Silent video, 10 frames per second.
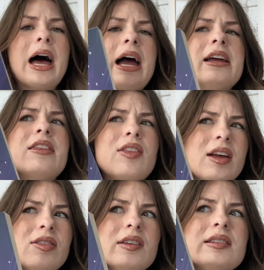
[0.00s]
I
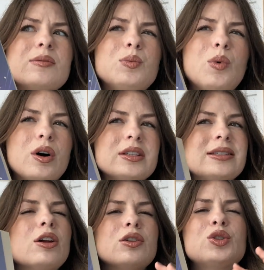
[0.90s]
think this was
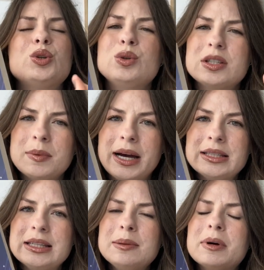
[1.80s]
not too
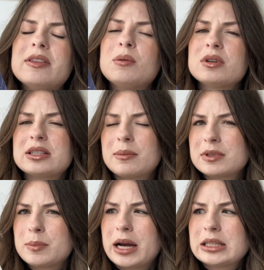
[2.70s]
spicy, but there was some
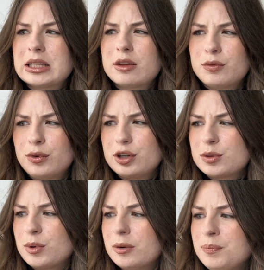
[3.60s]
spice in the
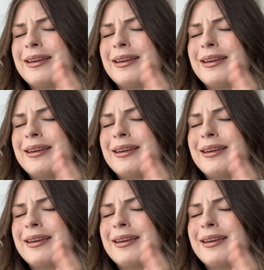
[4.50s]
first one,